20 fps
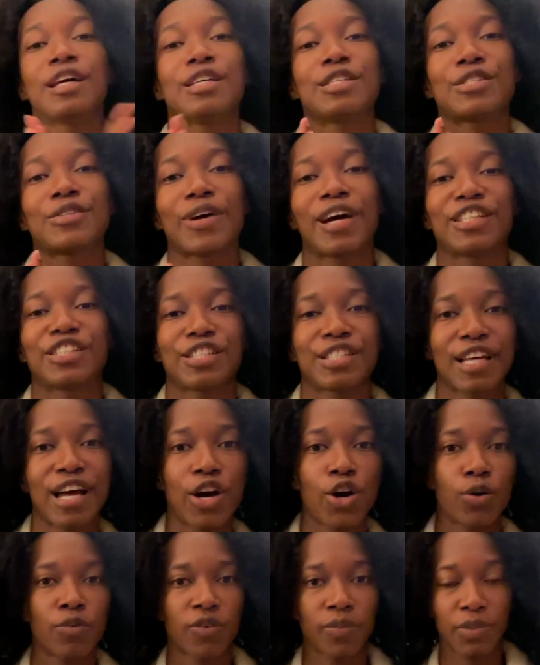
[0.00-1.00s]
So I just got
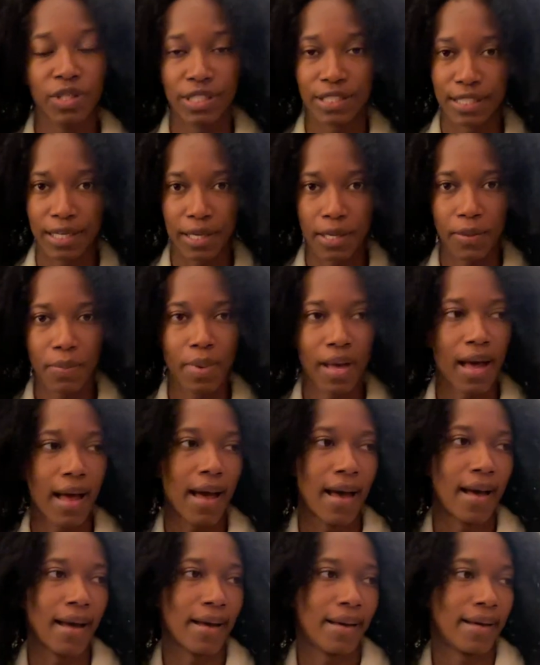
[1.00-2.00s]
home from the gym.
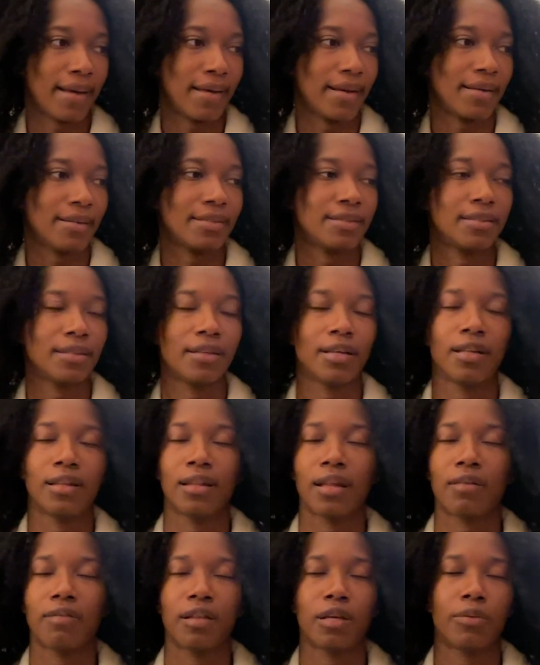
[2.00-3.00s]
I did a
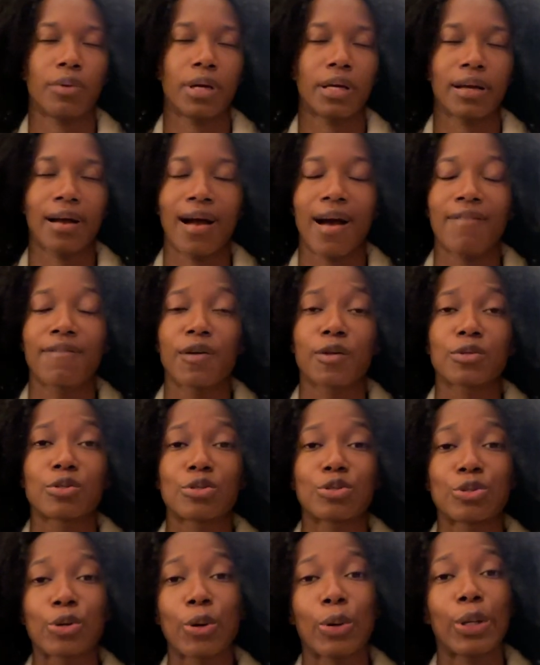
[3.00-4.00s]
lovely workout. I felt
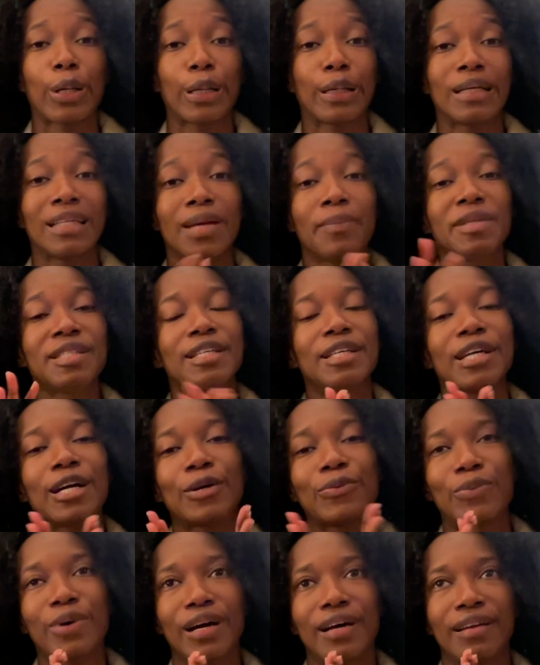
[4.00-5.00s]
so good. Let me tell
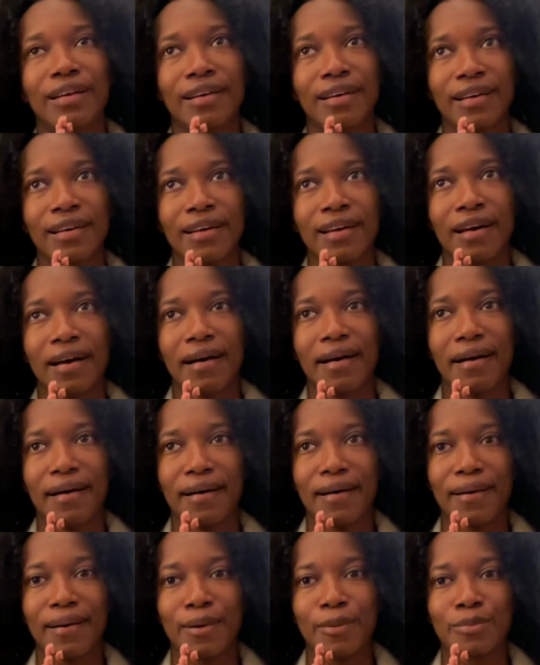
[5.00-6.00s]
y'all what
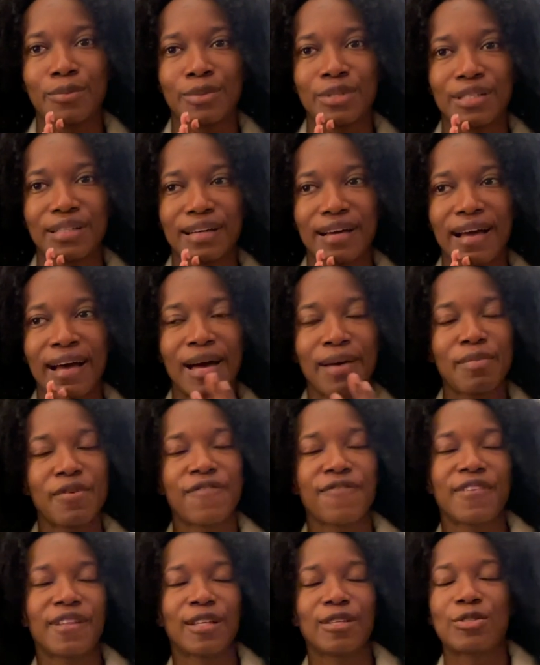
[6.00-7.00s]
um, had me
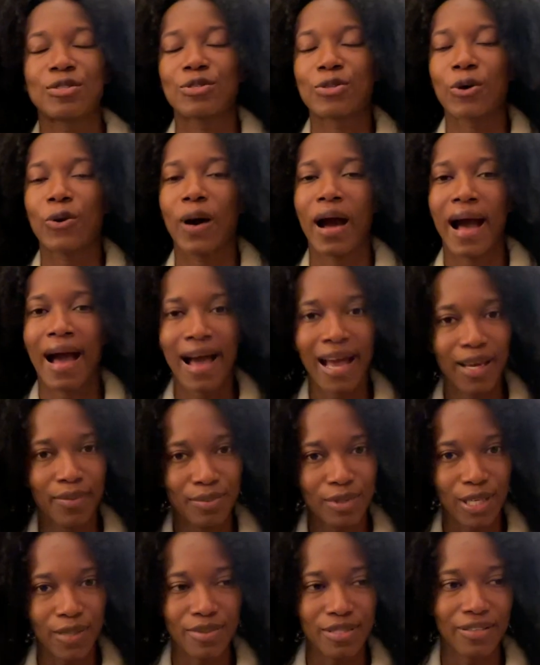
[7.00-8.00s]
feeling so hyped up.